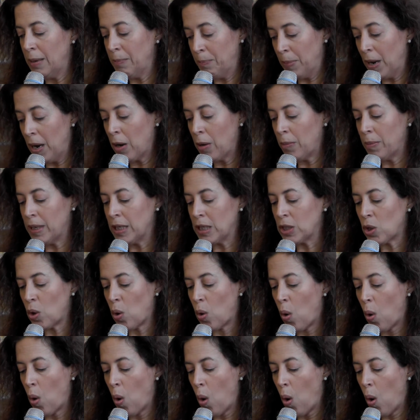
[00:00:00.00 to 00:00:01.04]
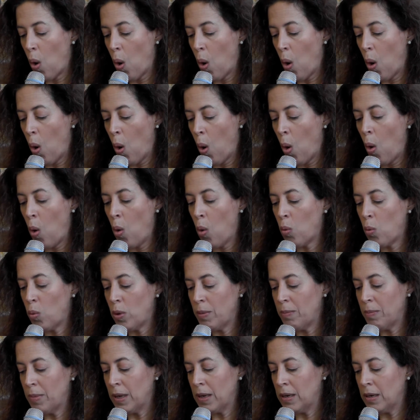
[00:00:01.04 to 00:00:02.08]
empowerment all
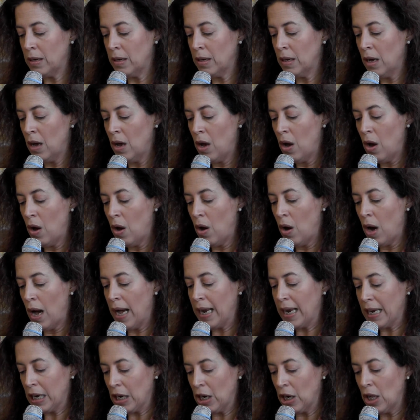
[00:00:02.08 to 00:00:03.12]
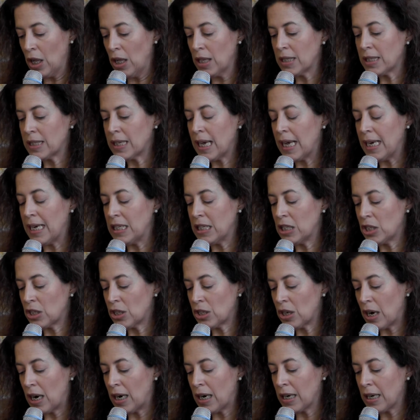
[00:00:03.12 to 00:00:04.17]
women and girls, and
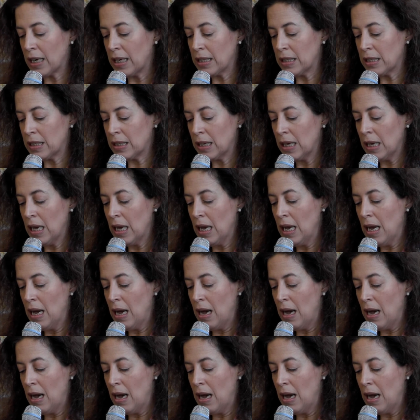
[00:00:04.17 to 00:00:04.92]
its targets